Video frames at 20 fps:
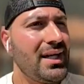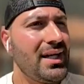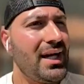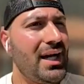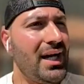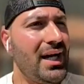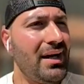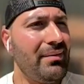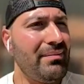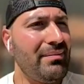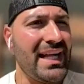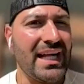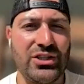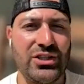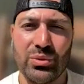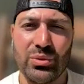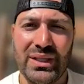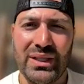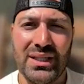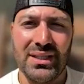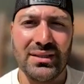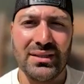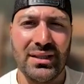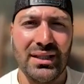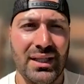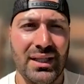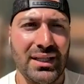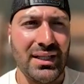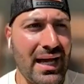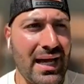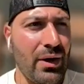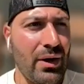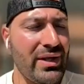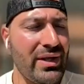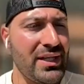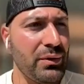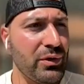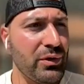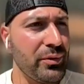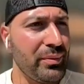And that's what we did. And now I
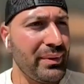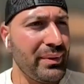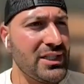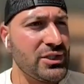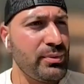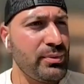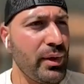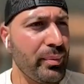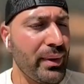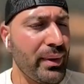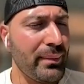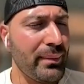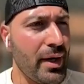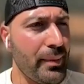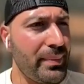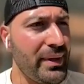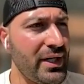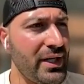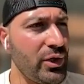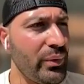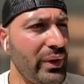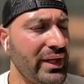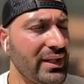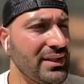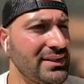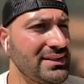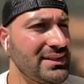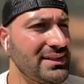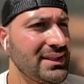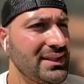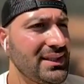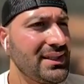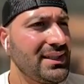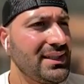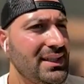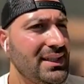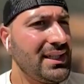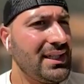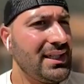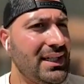think we're the biggest meal prep company in New England.
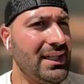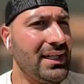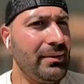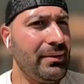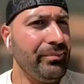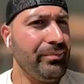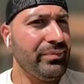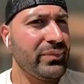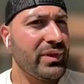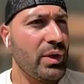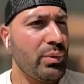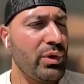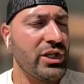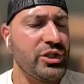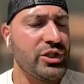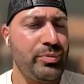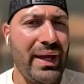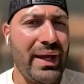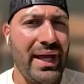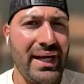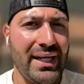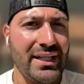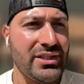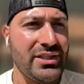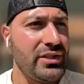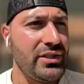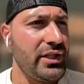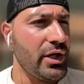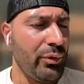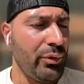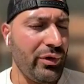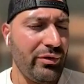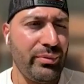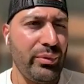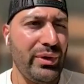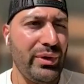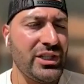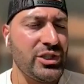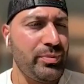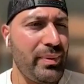We're expanding to,
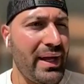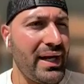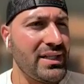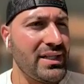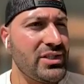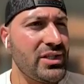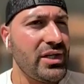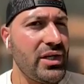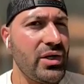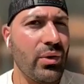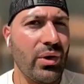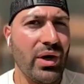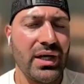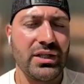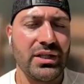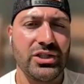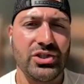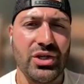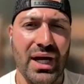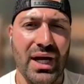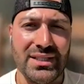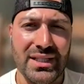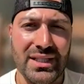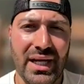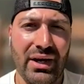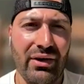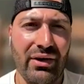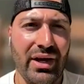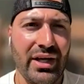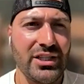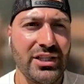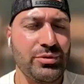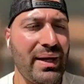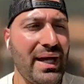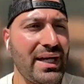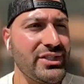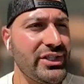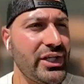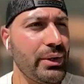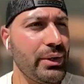we expanded to New York and the tri-state area this
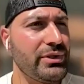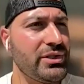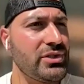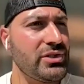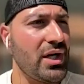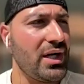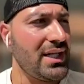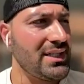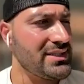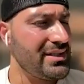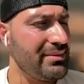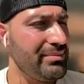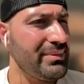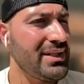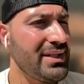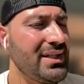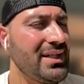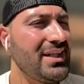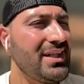past year, which is awesome.